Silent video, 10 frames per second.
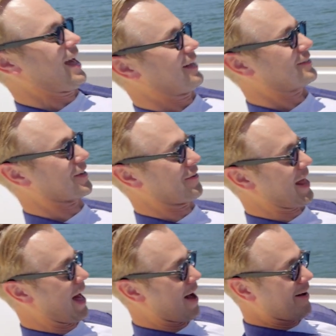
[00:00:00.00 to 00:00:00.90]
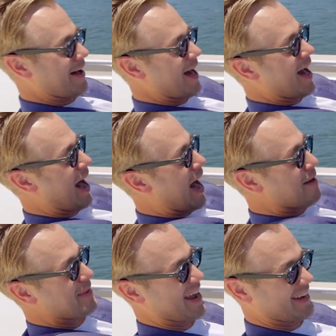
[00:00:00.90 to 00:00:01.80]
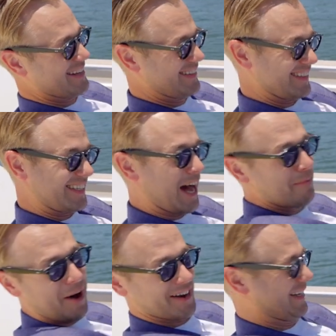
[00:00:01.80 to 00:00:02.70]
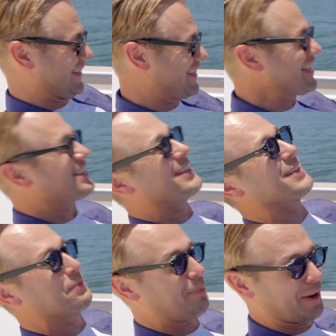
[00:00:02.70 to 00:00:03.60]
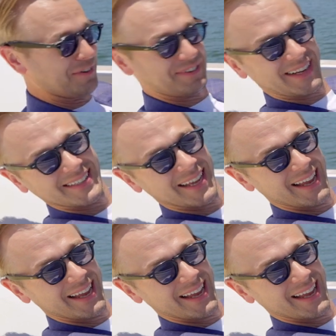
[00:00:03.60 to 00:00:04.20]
So now, I mean, come on, this is perfect.